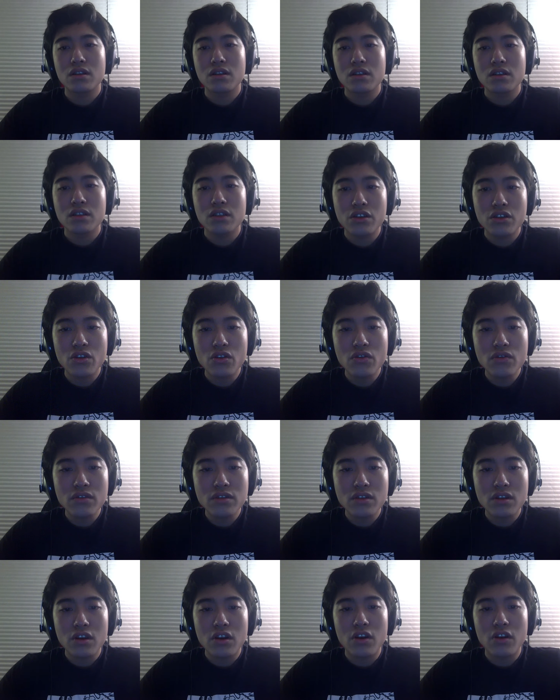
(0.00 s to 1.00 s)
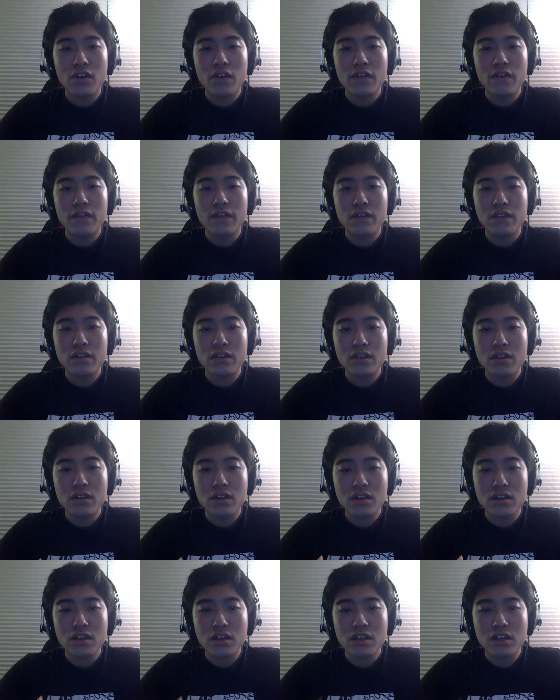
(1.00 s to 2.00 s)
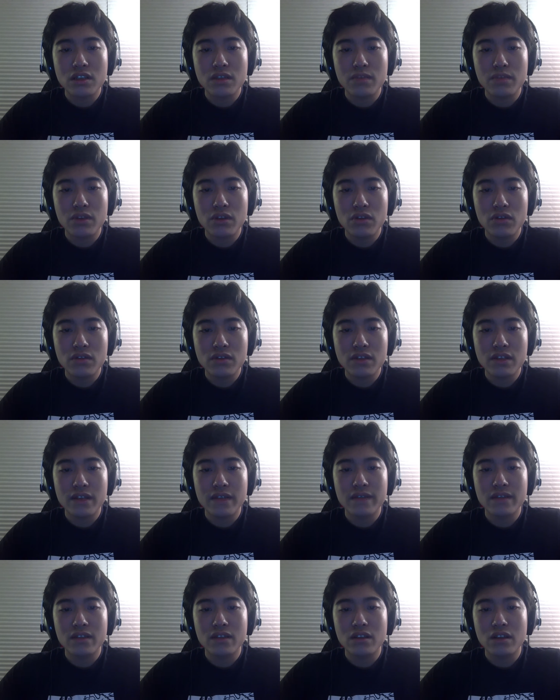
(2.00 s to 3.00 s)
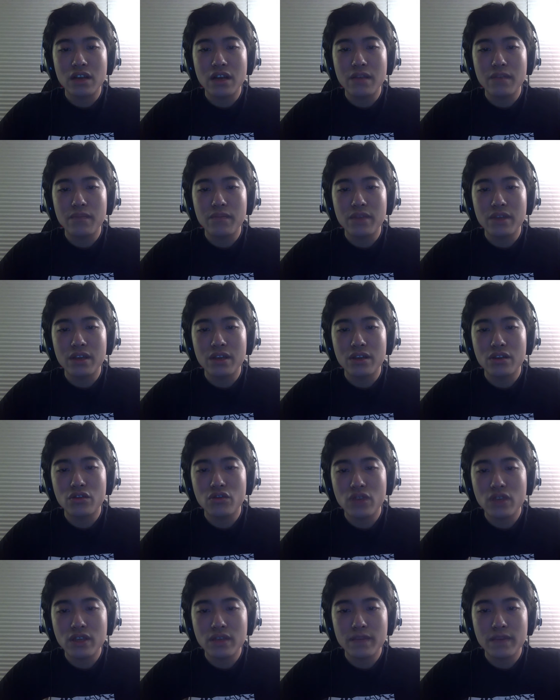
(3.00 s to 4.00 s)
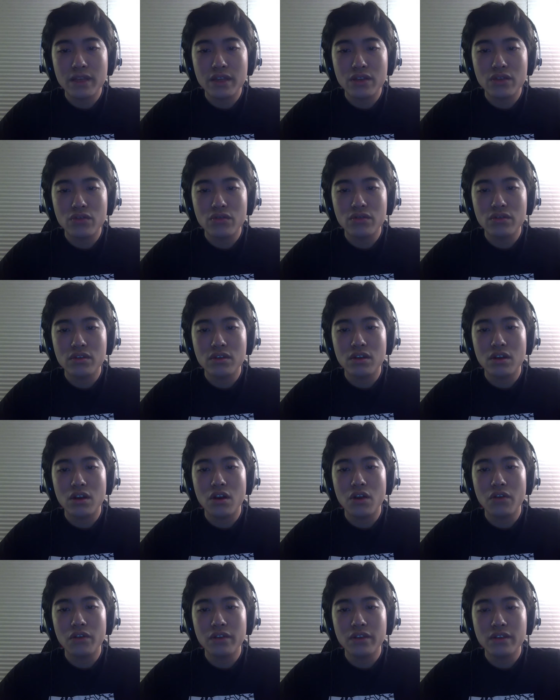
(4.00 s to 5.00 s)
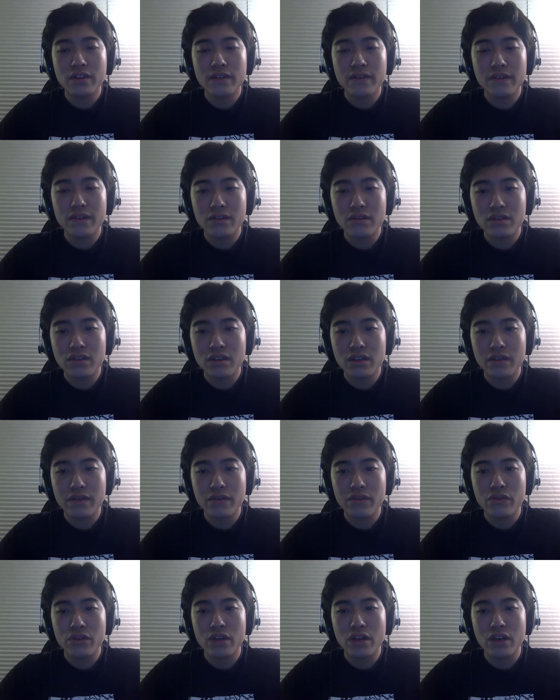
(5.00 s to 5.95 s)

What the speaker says: The use of explosives can be transmitted to the audience for slavery,